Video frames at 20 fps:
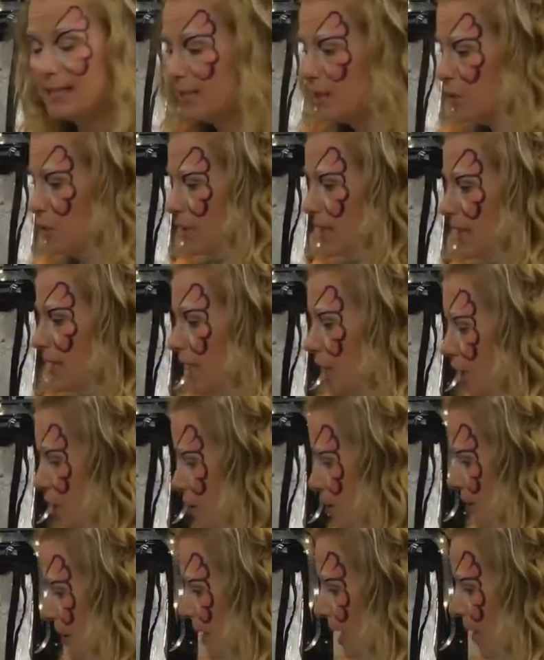to do
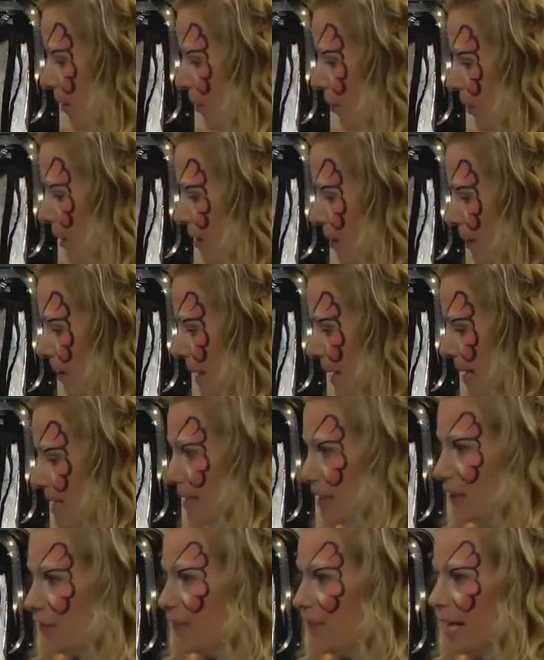to the other when you're
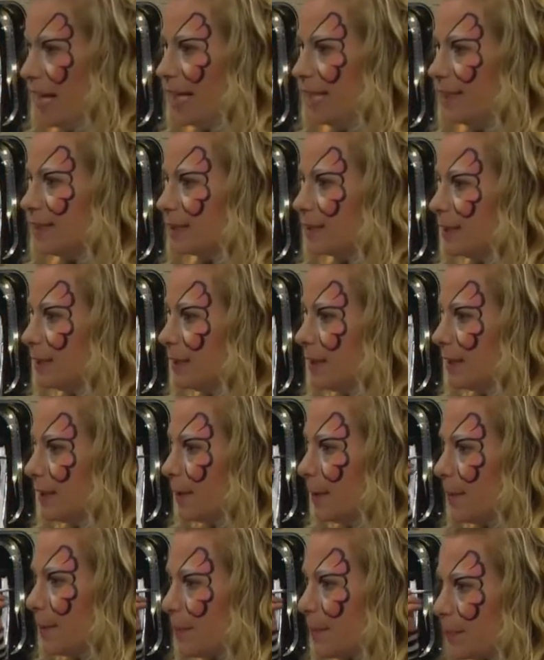painting your face.
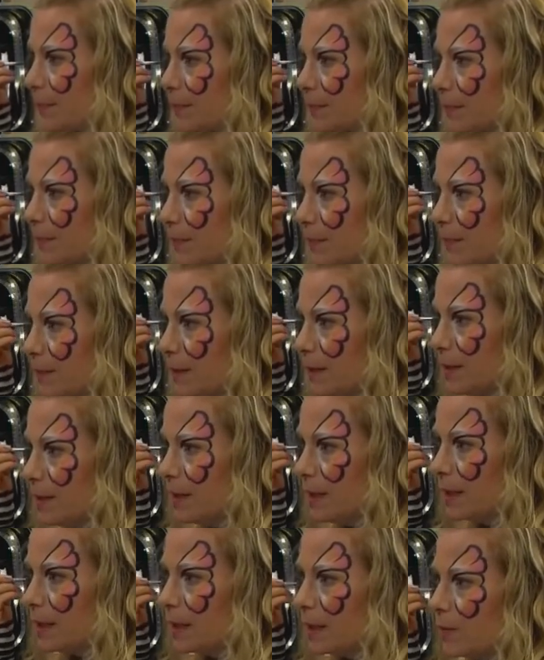
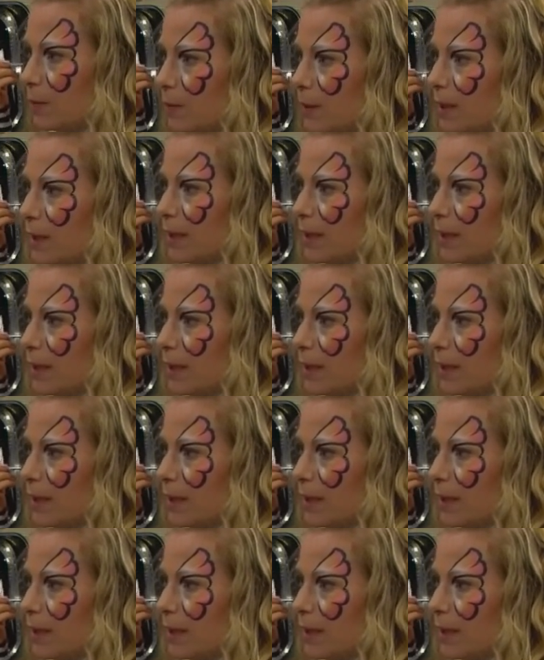Here we